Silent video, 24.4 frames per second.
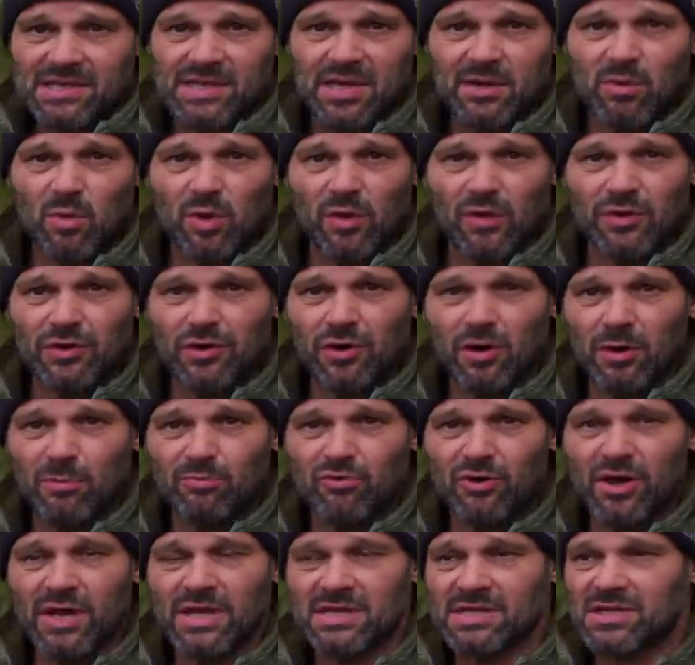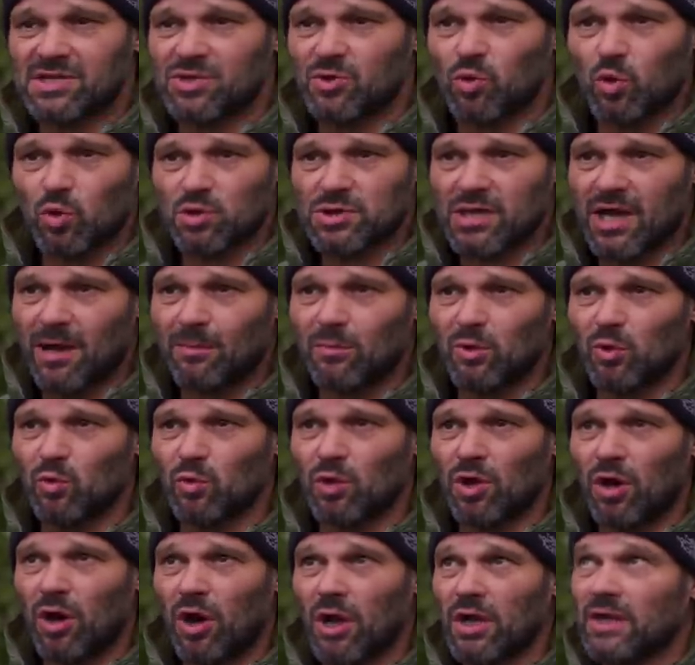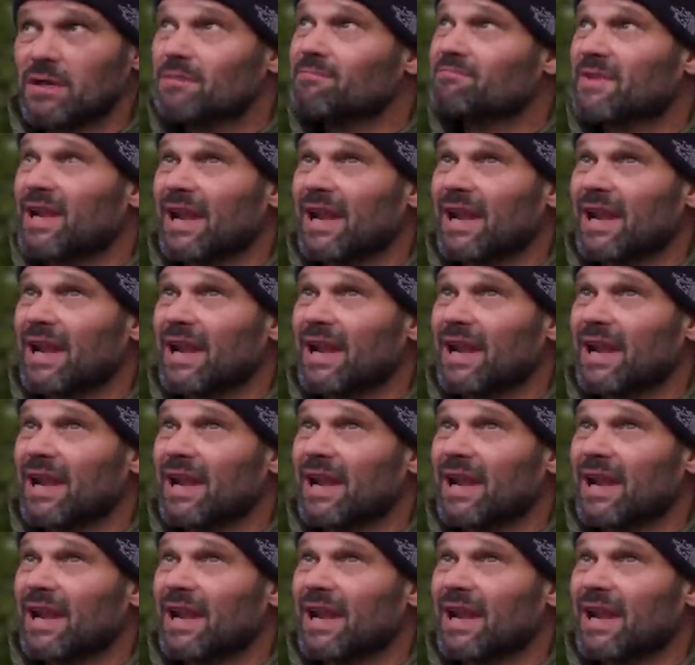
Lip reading: see what the night brings. It's an autumnal night,